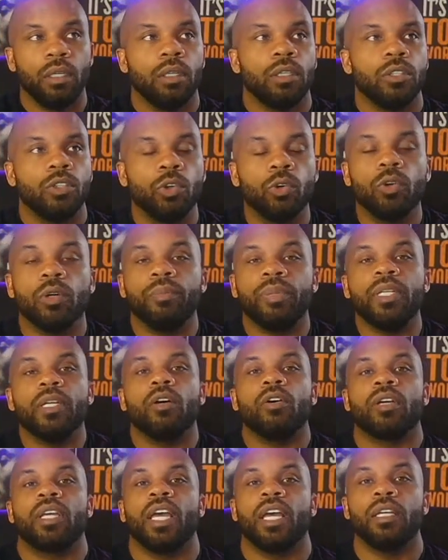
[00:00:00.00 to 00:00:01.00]
you will be
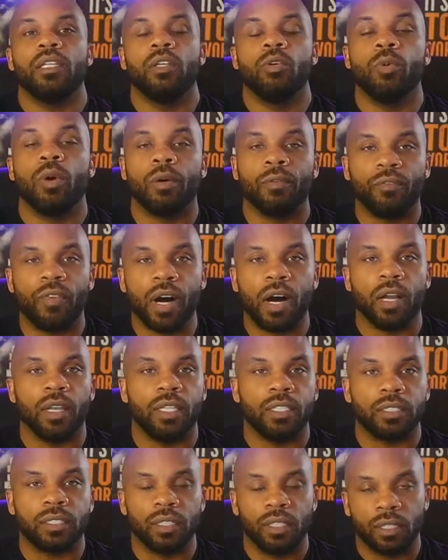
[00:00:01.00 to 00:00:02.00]
okay. You won't fall
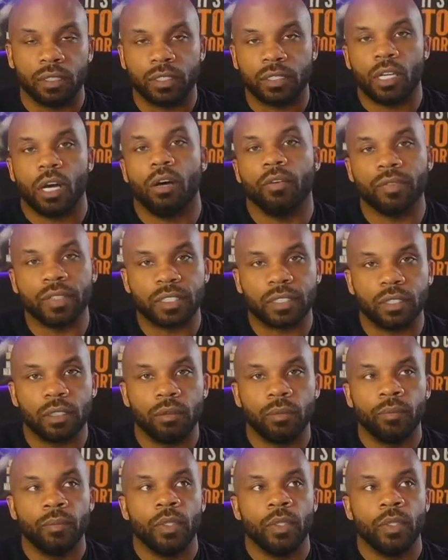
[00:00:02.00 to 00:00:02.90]
into insolvency,